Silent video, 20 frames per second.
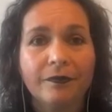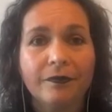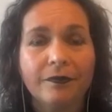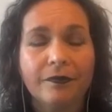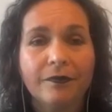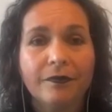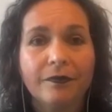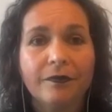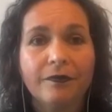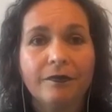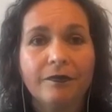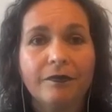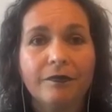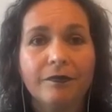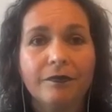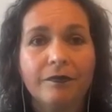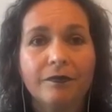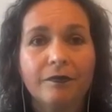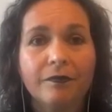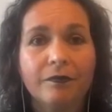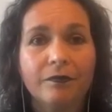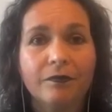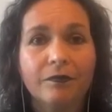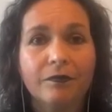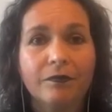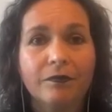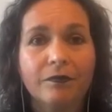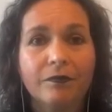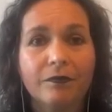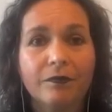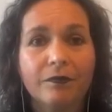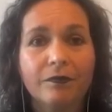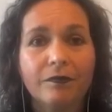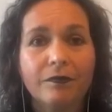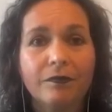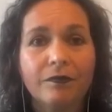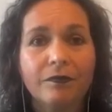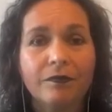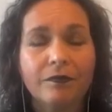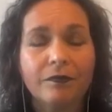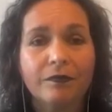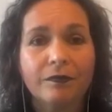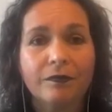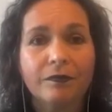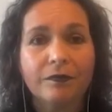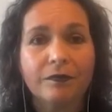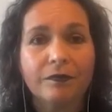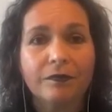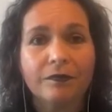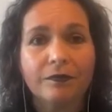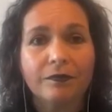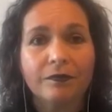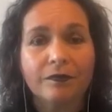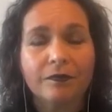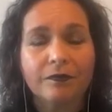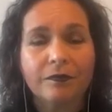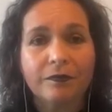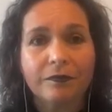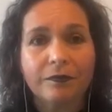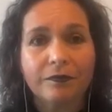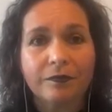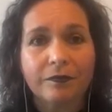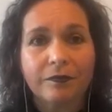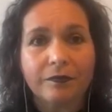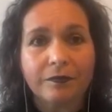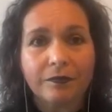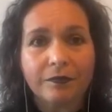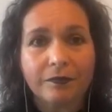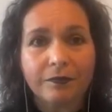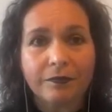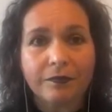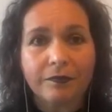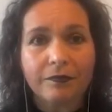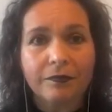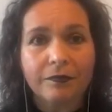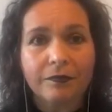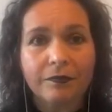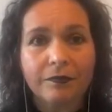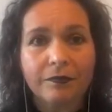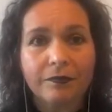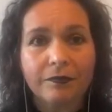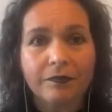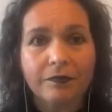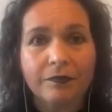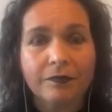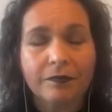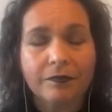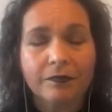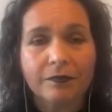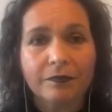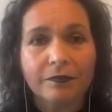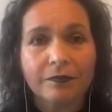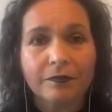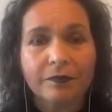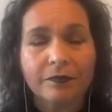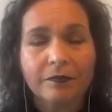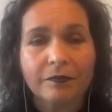(not speaking)